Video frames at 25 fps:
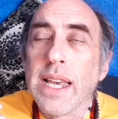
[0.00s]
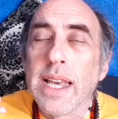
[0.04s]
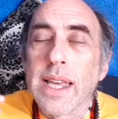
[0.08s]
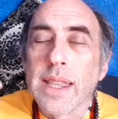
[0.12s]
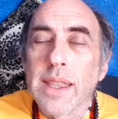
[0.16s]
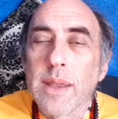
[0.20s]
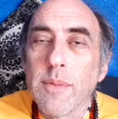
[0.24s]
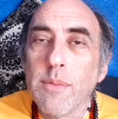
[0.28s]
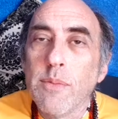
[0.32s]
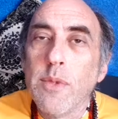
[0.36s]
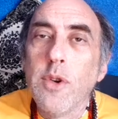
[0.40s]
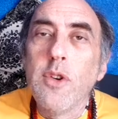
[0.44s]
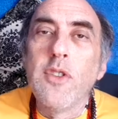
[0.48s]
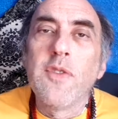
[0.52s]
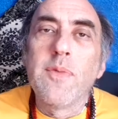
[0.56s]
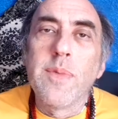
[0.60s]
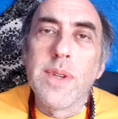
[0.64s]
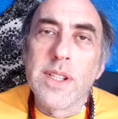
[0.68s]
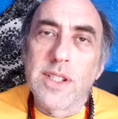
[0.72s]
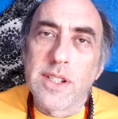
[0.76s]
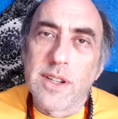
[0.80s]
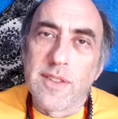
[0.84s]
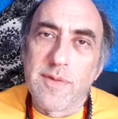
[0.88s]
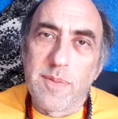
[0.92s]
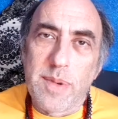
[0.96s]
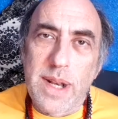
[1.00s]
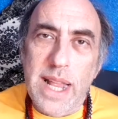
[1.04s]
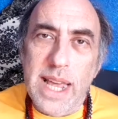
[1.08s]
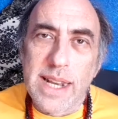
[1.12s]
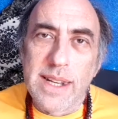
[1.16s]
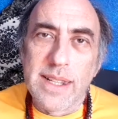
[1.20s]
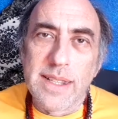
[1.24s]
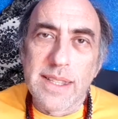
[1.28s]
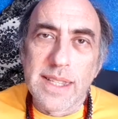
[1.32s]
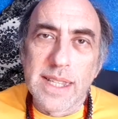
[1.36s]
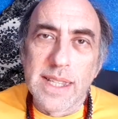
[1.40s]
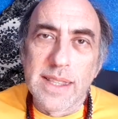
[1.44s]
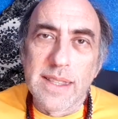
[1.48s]
the movement of
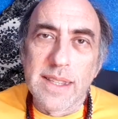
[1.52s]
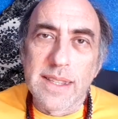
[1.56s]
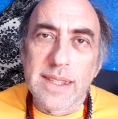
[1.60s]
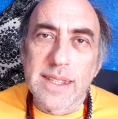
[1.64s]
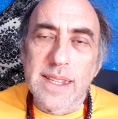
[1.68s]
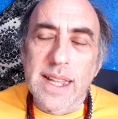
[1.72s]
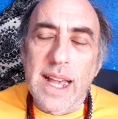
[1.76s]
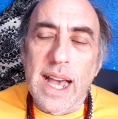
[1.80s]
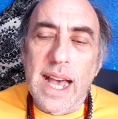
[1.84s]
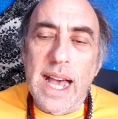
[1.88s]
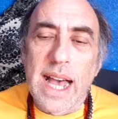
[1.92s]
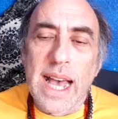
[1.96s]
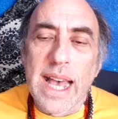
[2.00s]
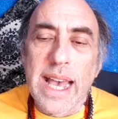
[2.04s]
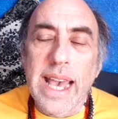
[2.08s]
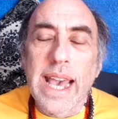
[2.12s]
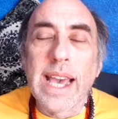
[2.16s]
planets in the sky